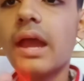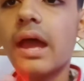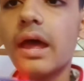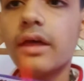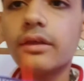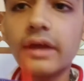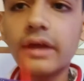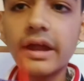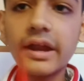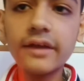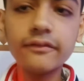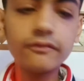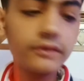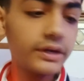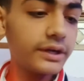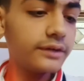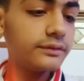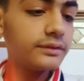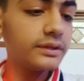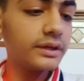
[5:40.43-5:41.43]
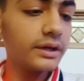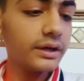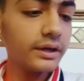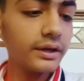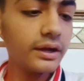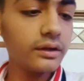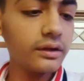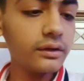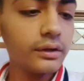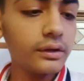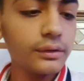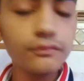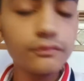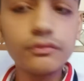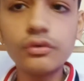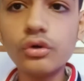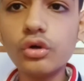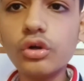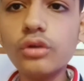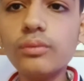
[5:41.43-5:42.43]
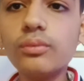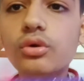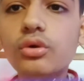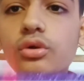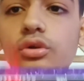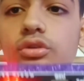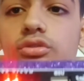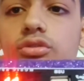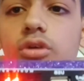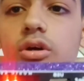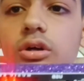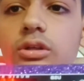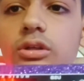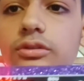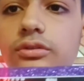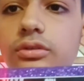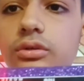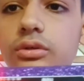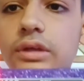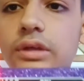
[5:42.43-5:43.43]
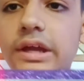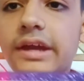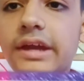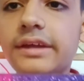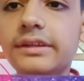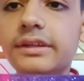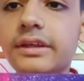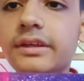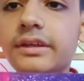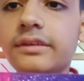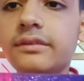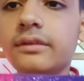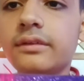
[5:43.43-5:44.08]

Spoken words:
And friends, here are 4 modes also like this.